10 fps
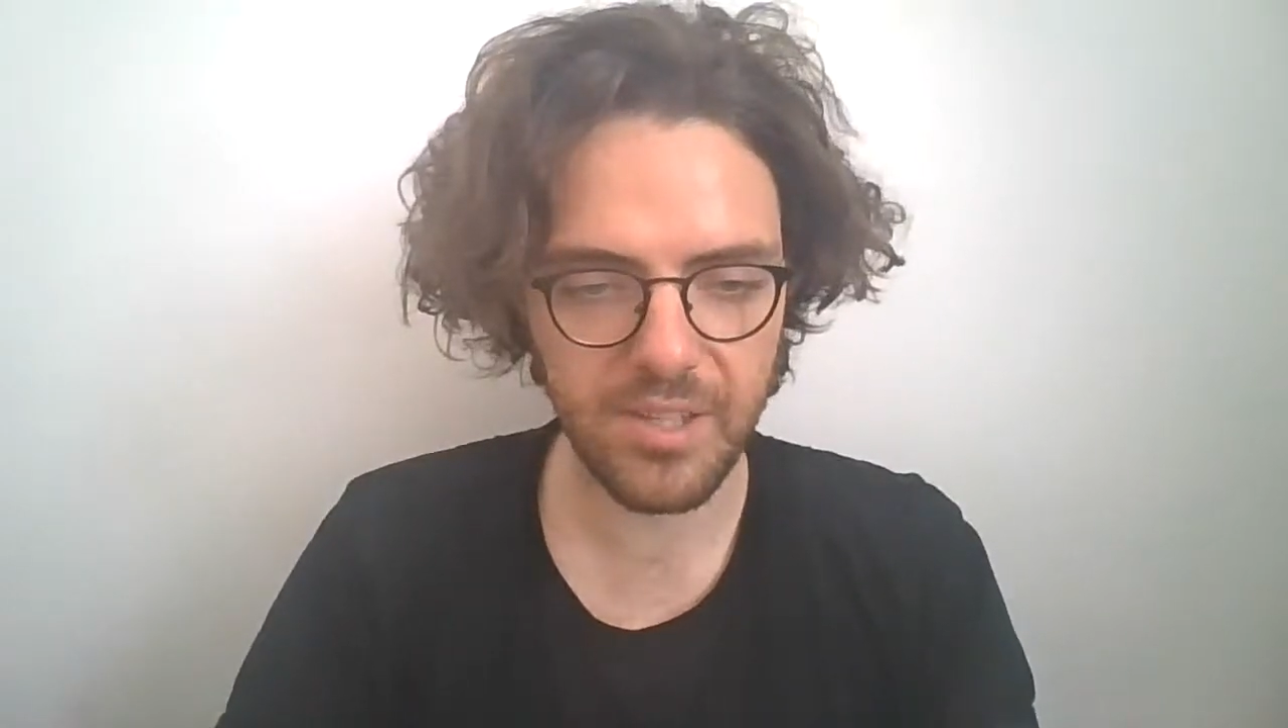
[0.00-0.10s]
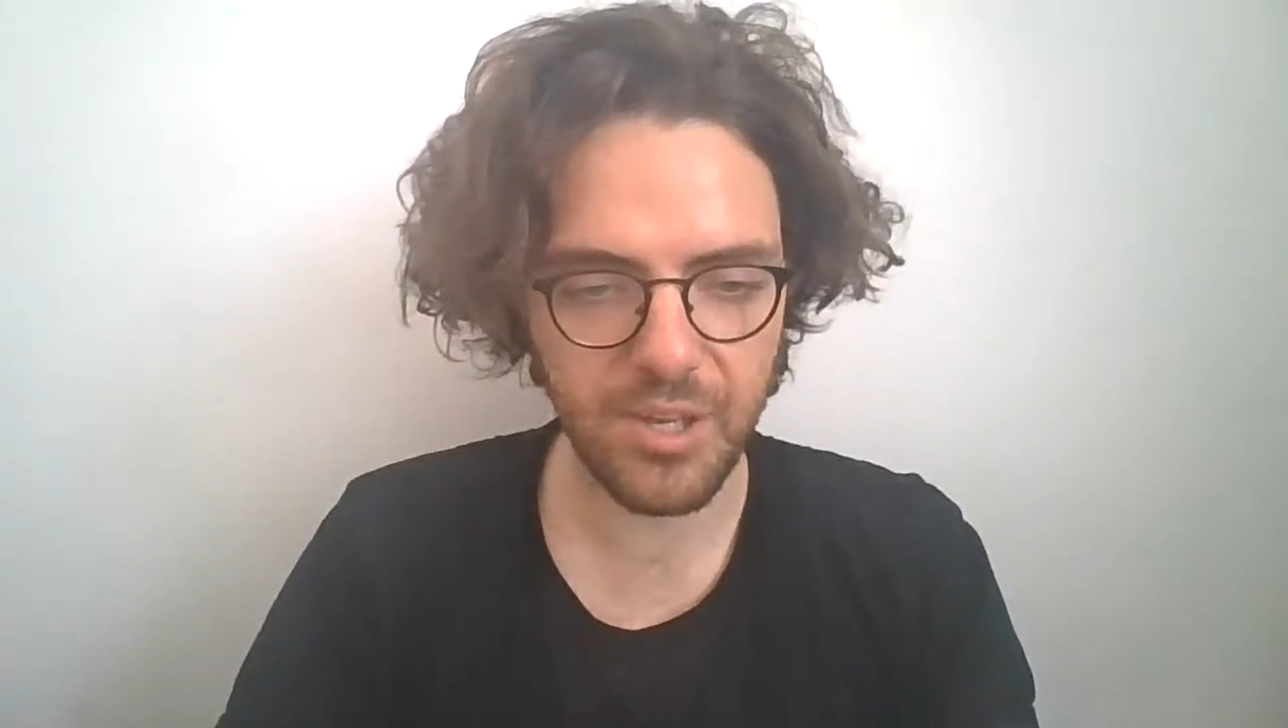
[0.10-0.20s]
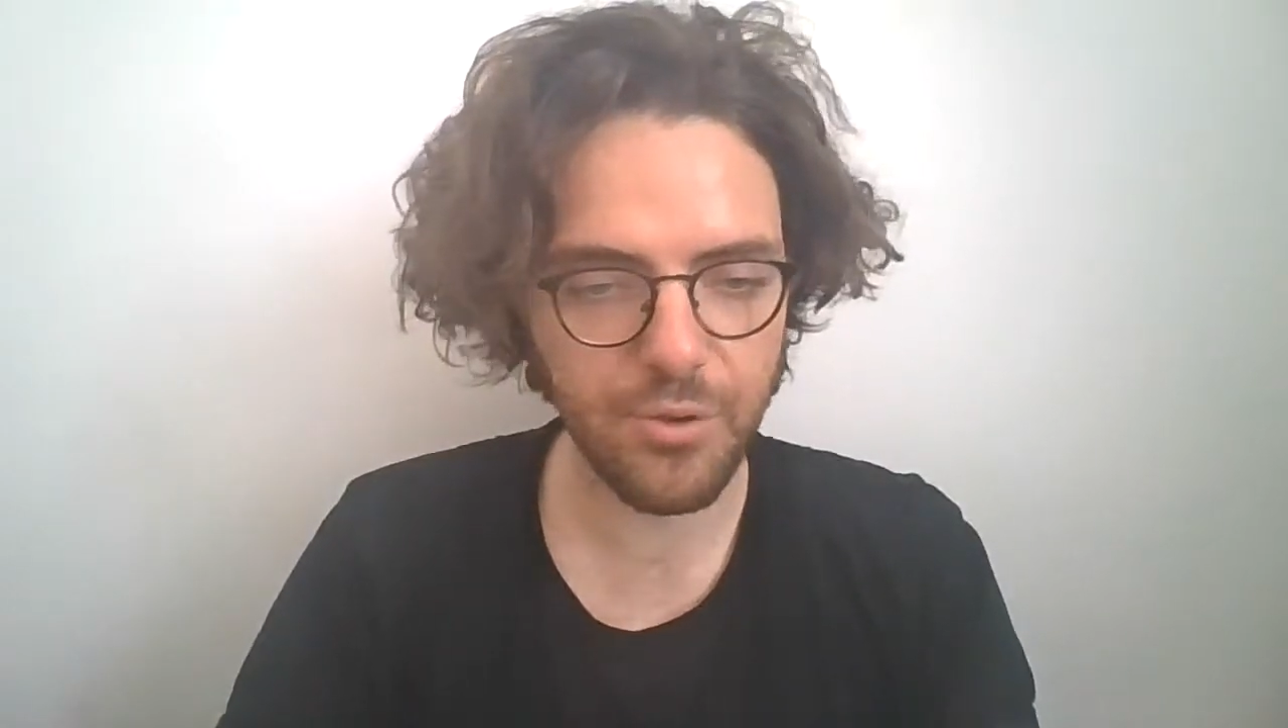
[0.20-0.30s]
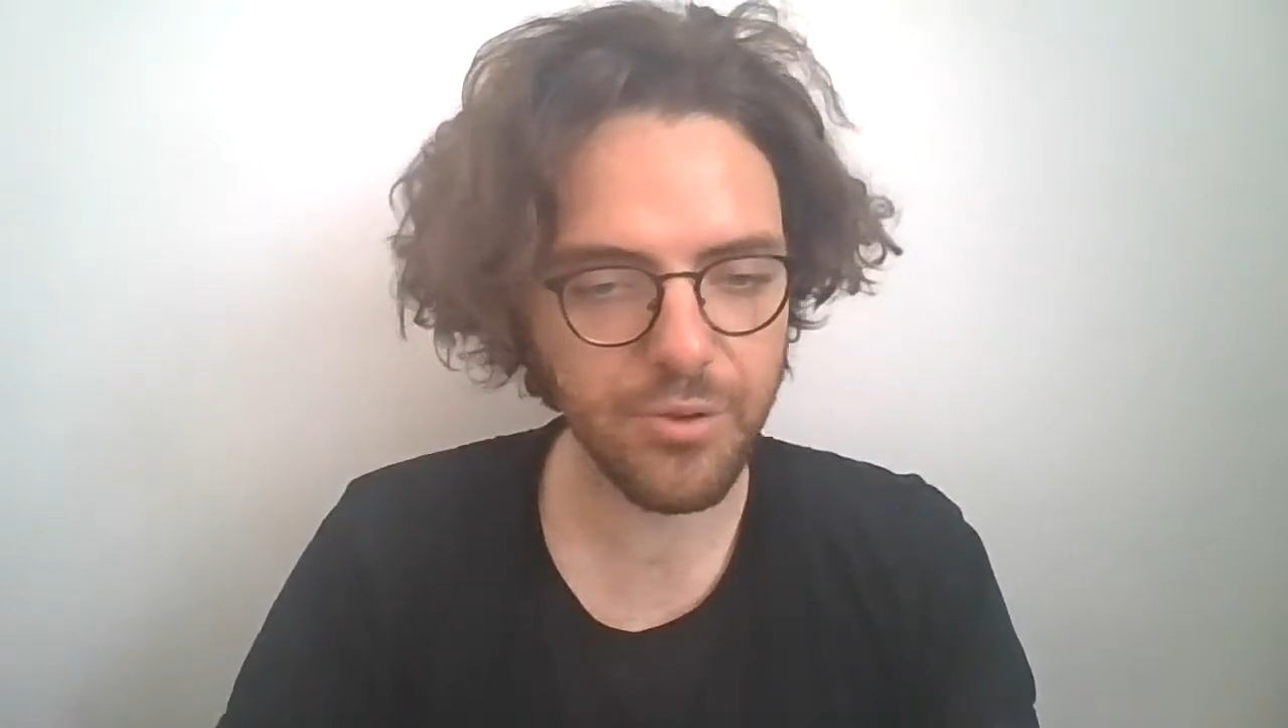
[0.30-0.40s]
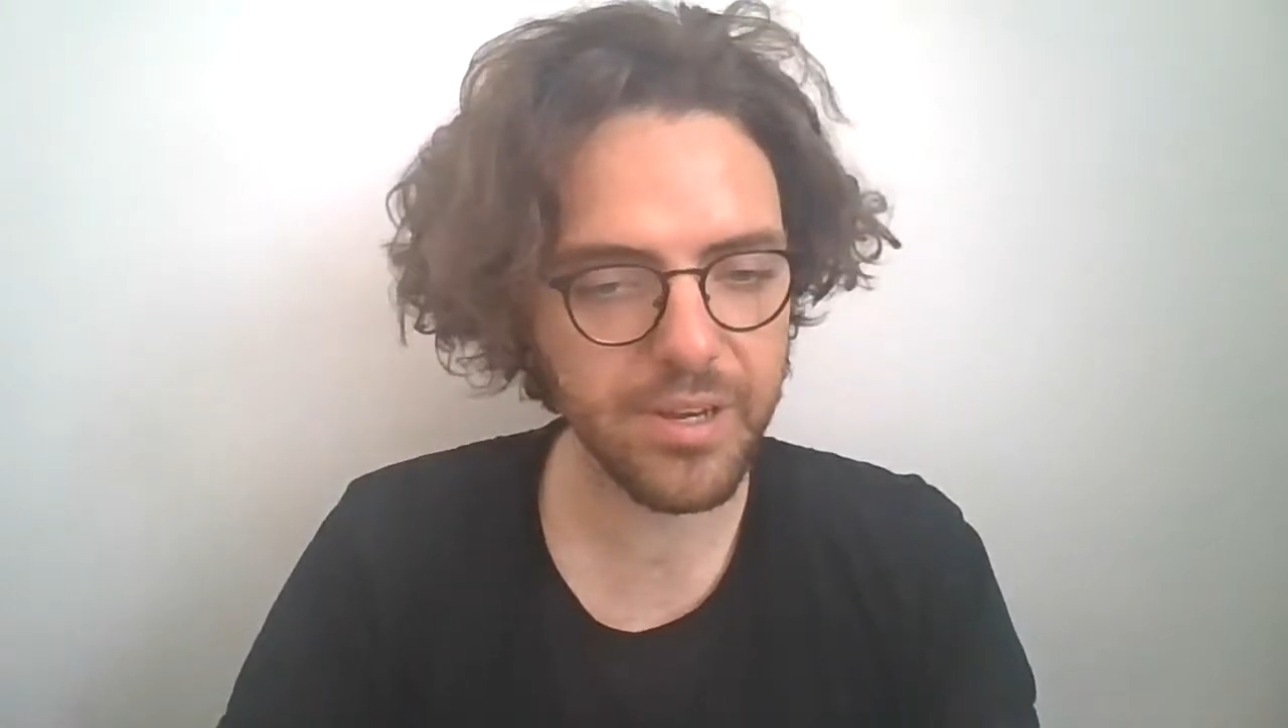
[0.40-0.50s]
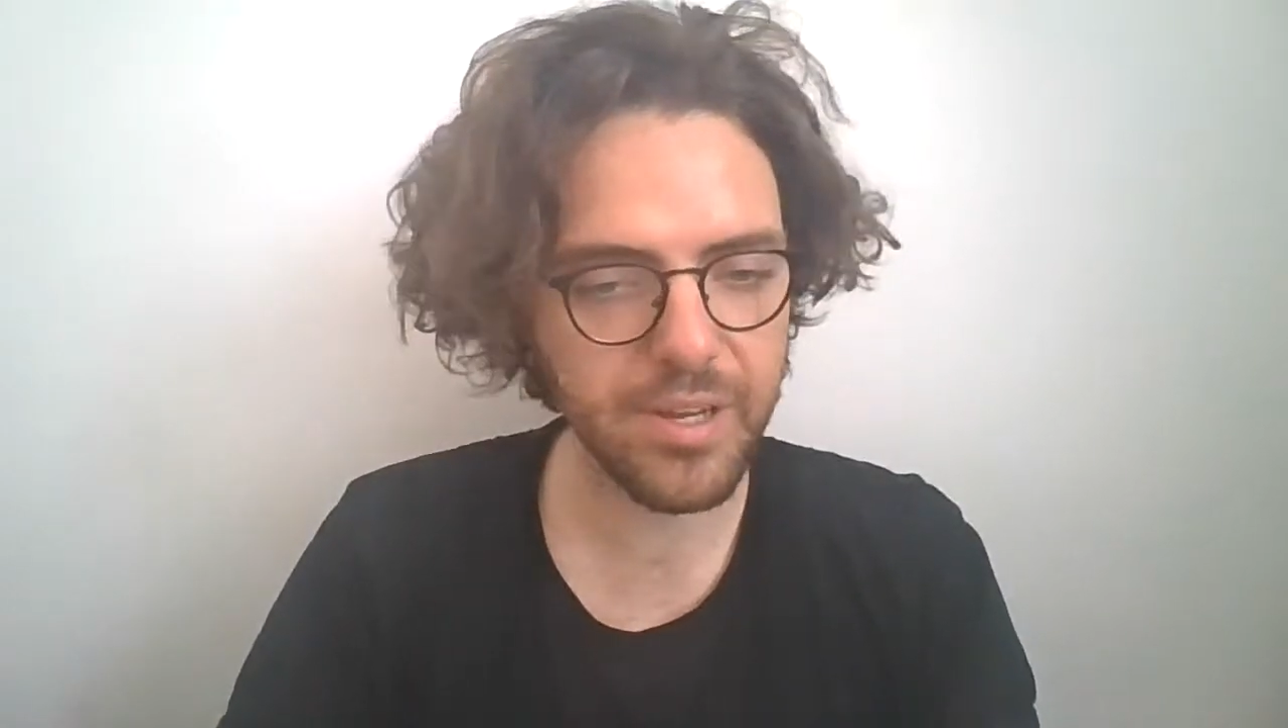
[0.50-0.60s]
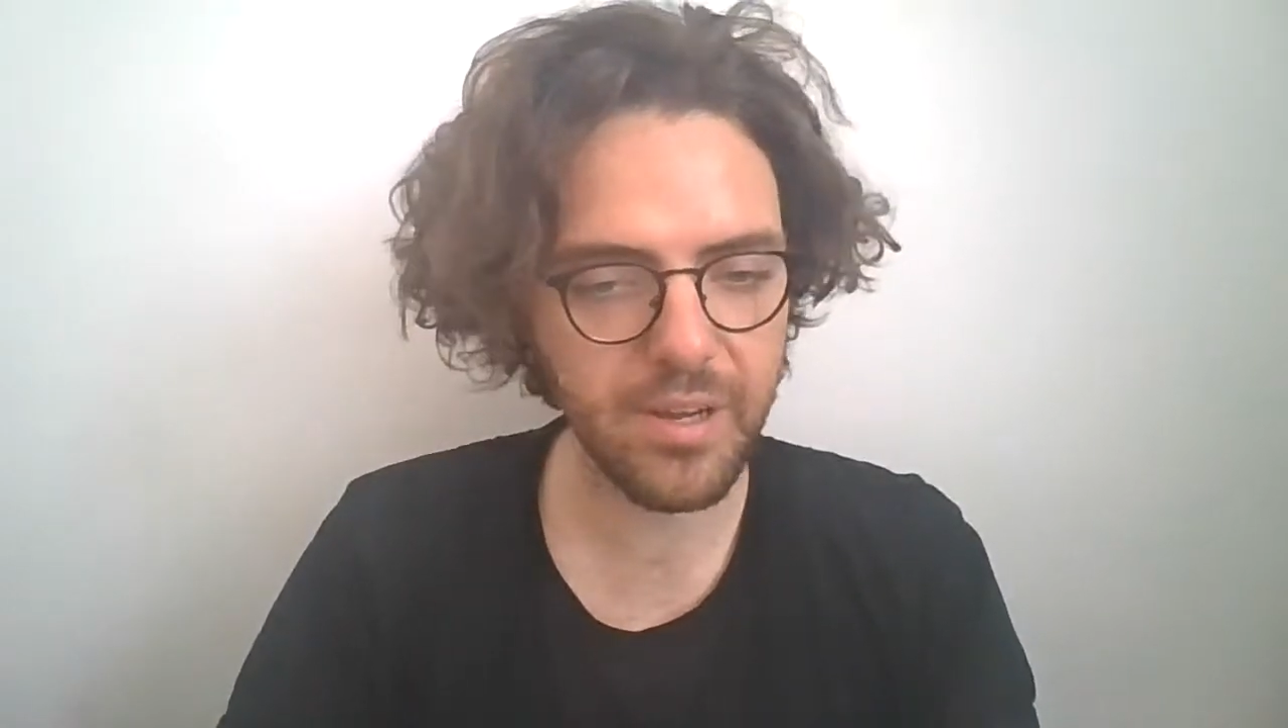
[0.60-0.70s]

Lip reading: the unity